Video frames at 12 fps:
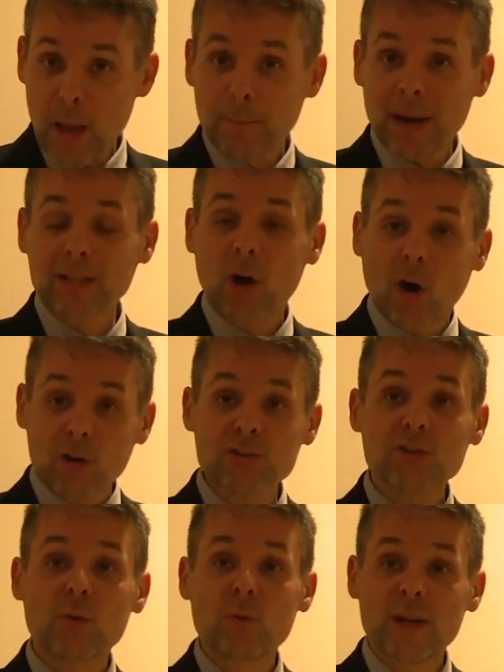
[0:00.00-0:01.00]
but
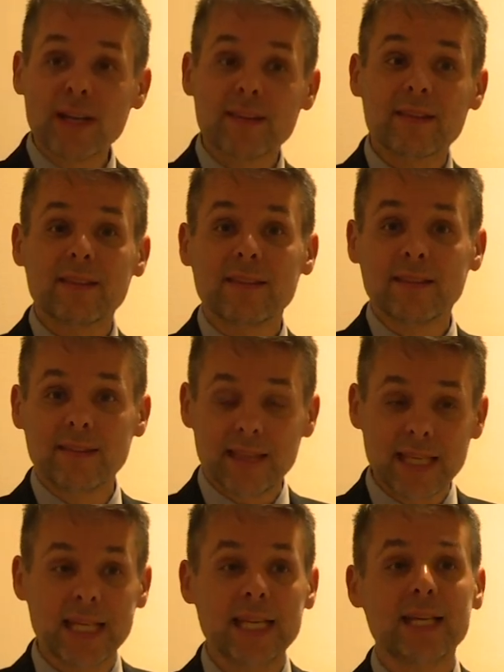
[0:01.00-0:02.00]
also with
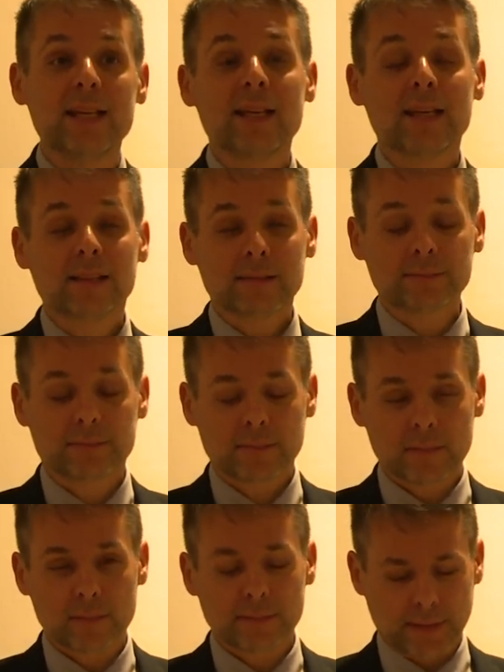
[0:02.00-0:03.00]
the,
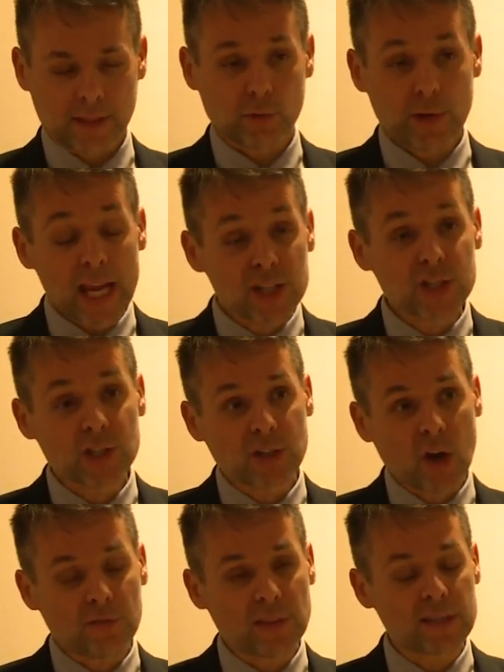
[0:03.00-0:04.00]
the
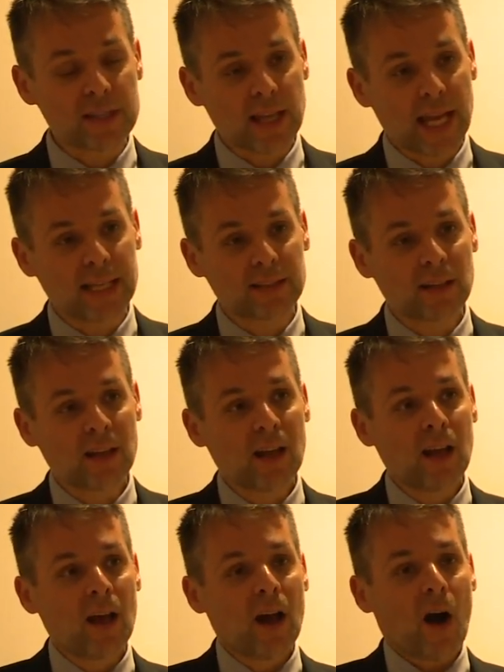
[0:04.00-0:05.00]
creation of the state
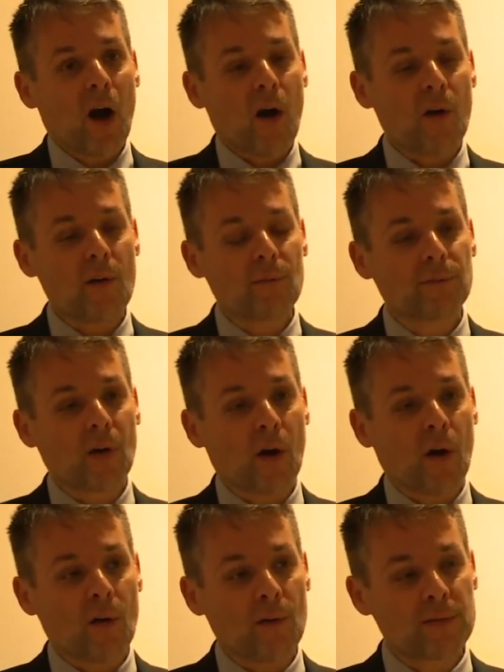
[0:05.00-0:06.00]
of,
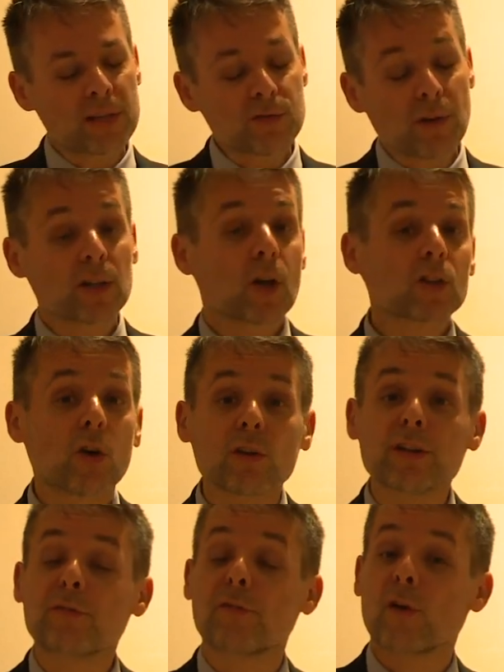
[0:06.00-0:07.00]
of Israel, not
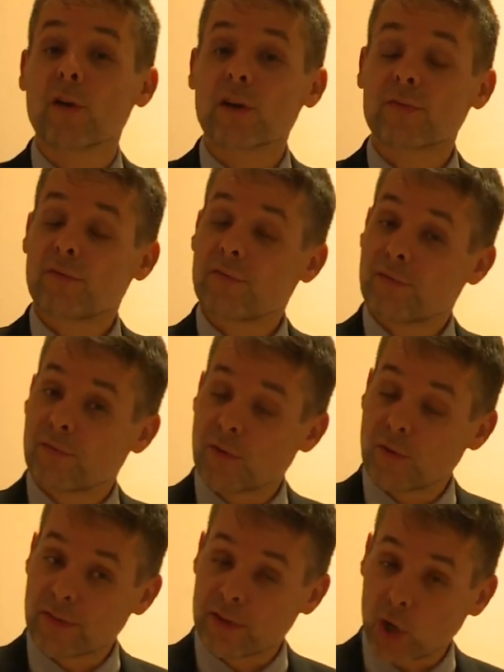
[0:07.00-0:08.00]
only for,
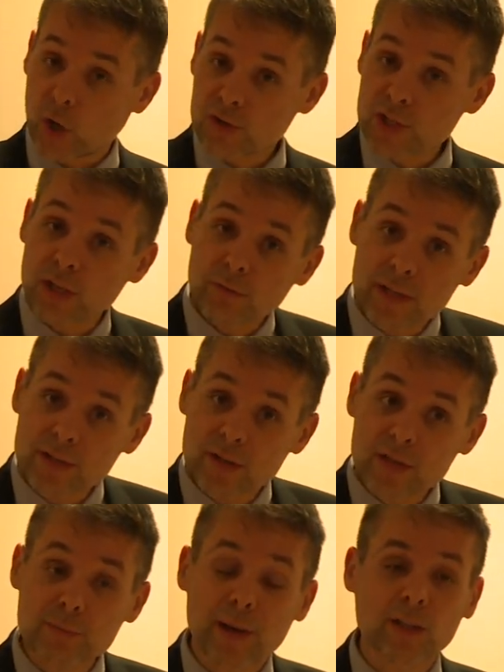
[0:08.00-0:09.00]
for theological
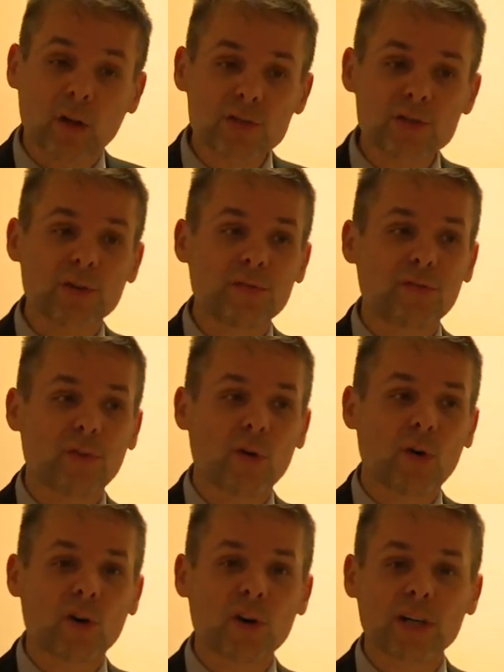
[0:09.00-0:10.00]
reasons, but also
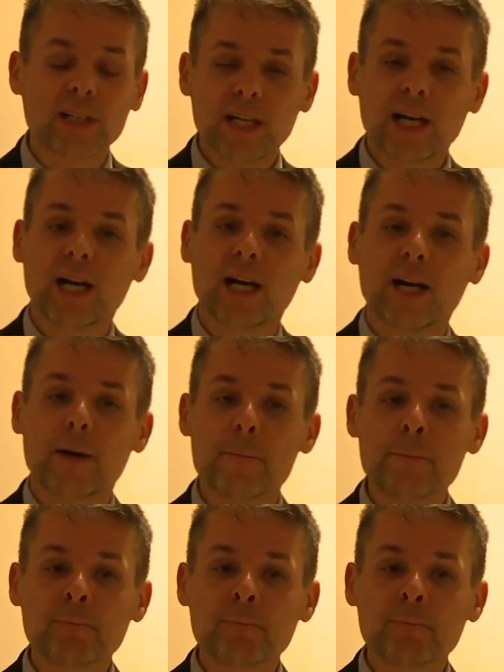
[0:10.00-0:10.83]
for uh,